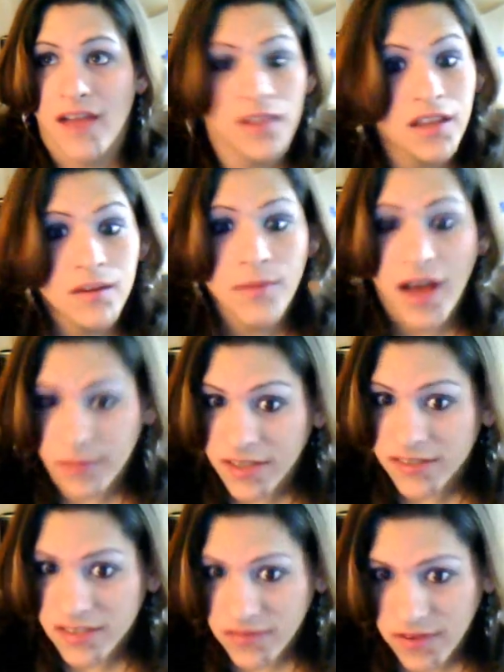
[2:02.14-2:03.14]
Everything about
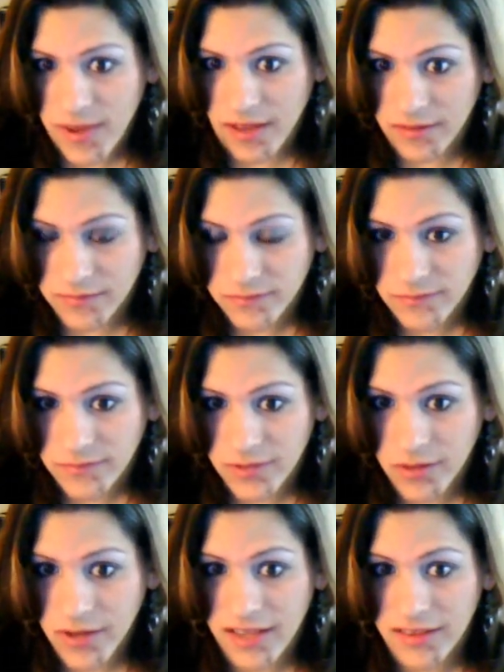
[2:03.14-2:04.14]
me is female.
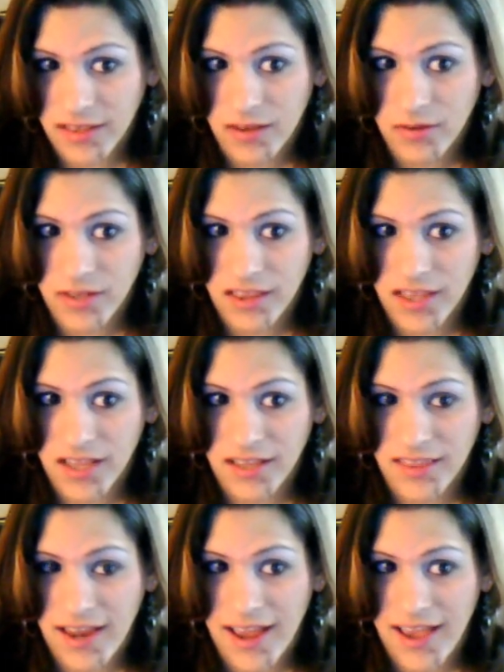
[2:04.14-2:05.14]
Okay, the only
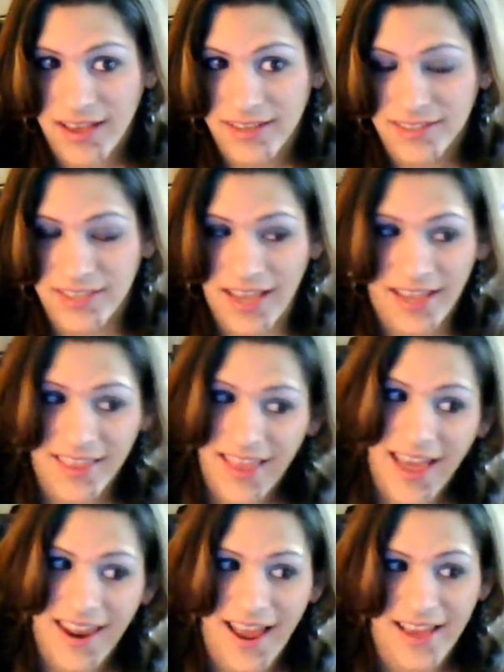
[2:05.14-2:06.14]
thing that I say
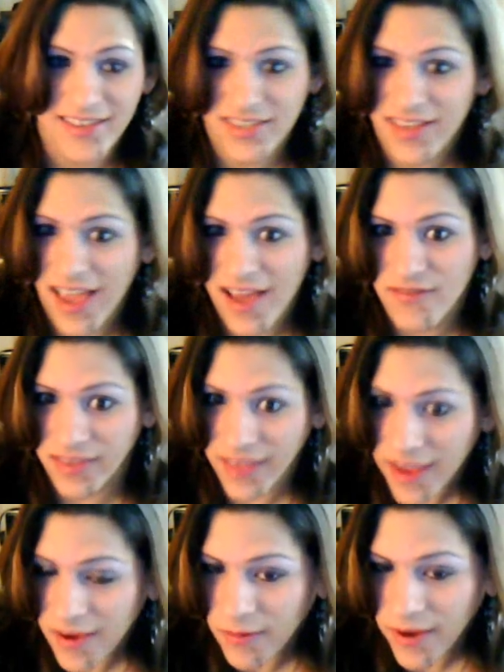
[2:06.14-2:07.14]
that I still have on
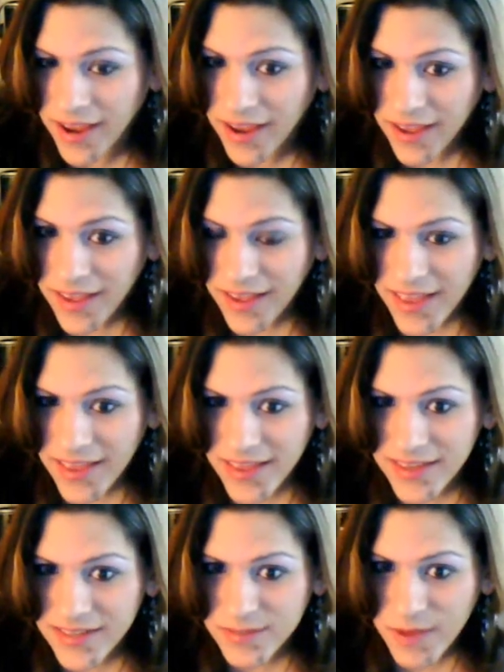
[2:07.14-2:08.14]
layaway
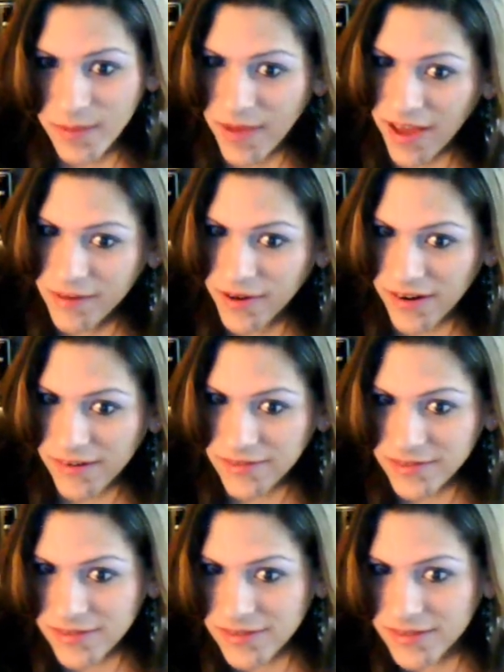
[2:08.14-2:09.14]
is my bottom
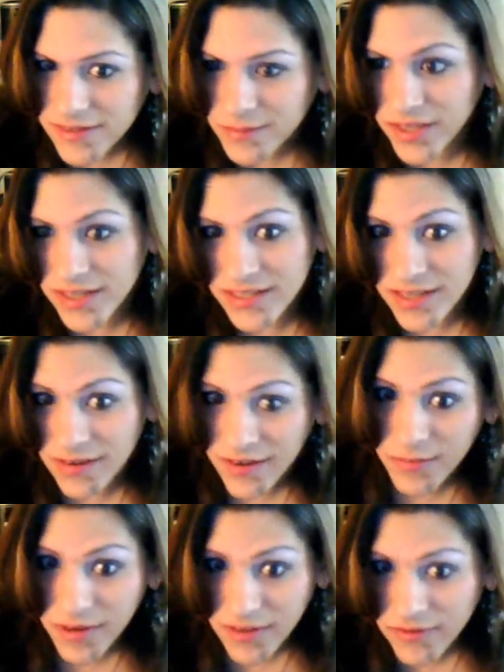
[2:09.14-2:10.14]
parts, because I don't
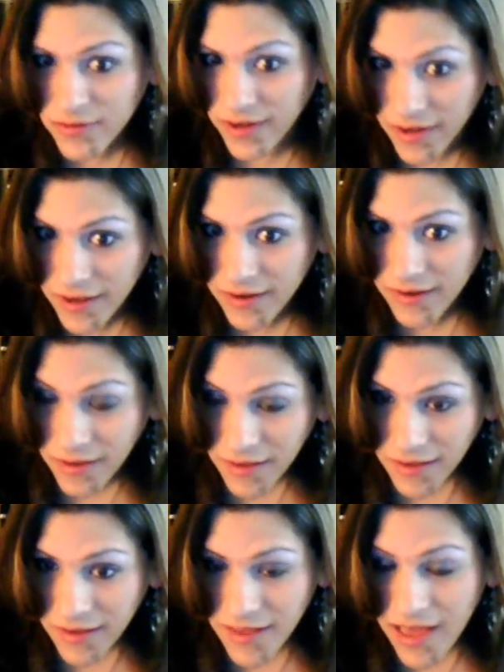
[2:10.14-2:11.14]
have the money for it yet.
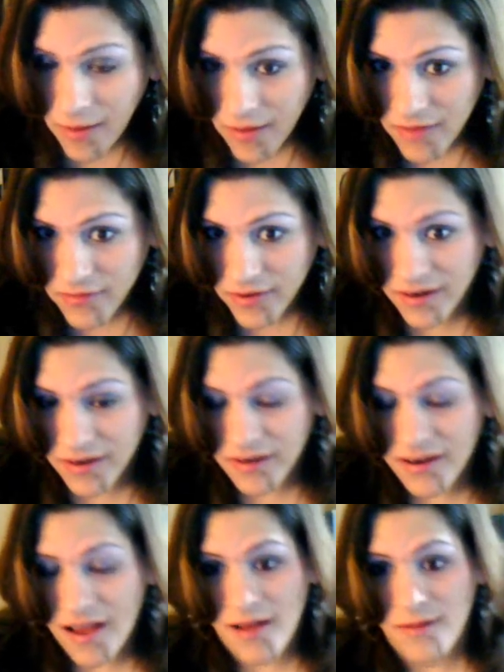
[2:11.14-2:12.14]

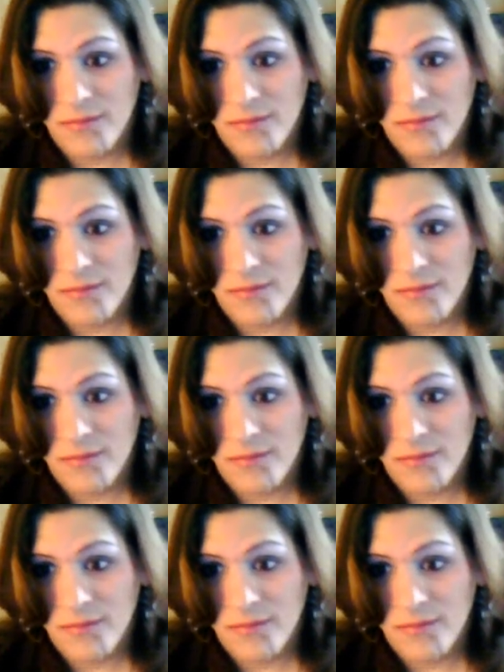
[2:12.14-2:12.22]
However,